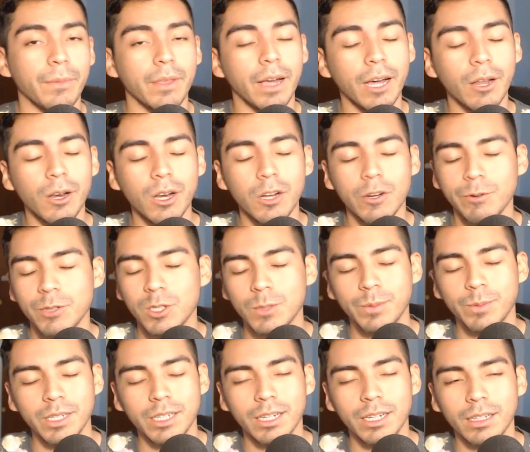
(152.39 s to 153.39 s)
I don't know if it's
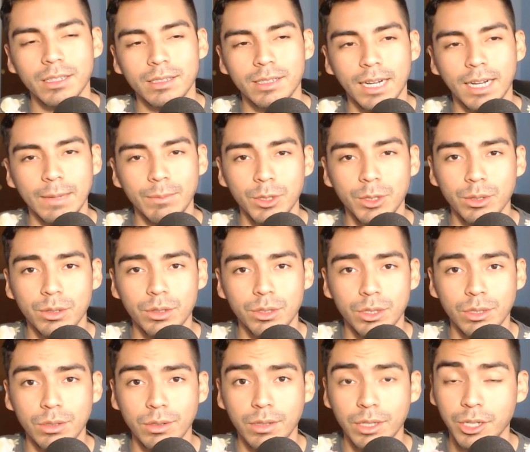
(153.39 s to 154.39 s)
because I'm used
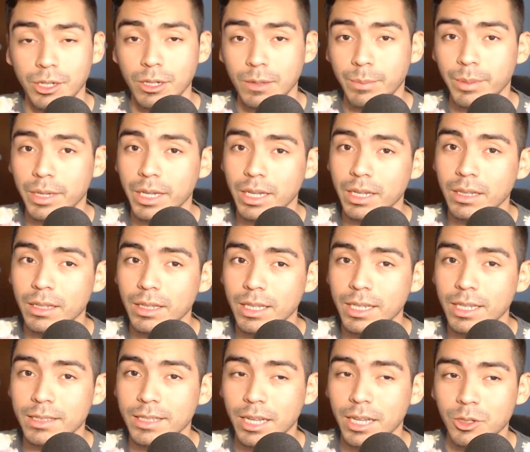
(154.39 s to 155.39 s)
to the European
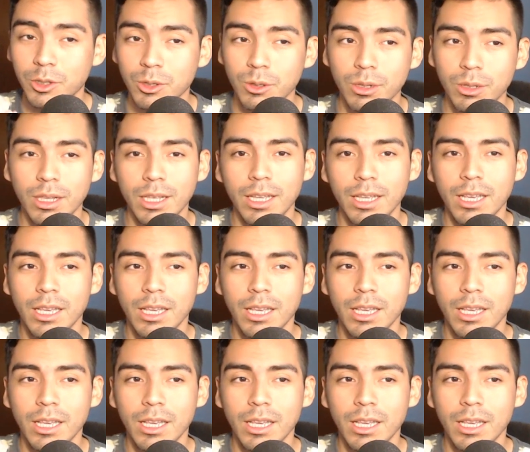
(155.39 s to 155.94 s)
League schedule,